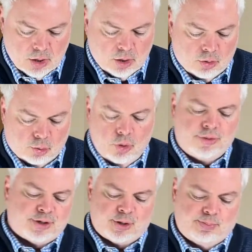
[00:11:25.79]

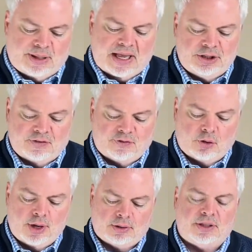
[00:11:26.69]
Ruth's pledge of
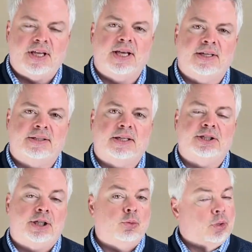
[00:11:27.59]
loyalty is that she
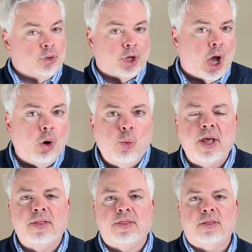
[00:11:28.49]
will go
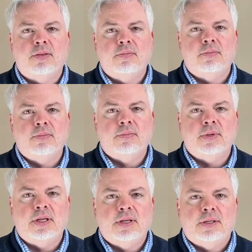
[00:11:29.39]
with,
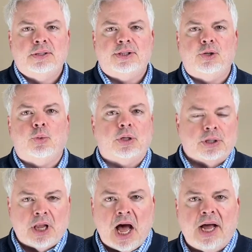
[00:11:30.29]
she will
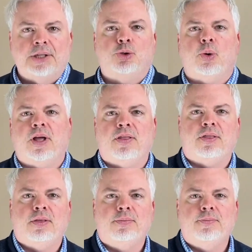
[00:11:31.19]
lodge with,
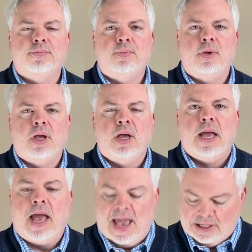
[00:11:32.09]

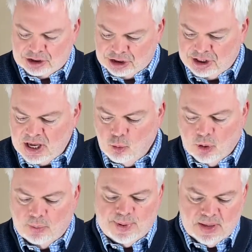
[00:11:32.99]
and she will
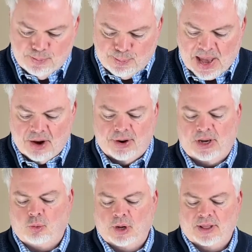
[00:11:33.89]
be buried
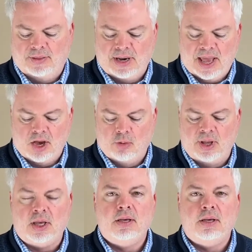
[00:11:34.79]
with Naomi.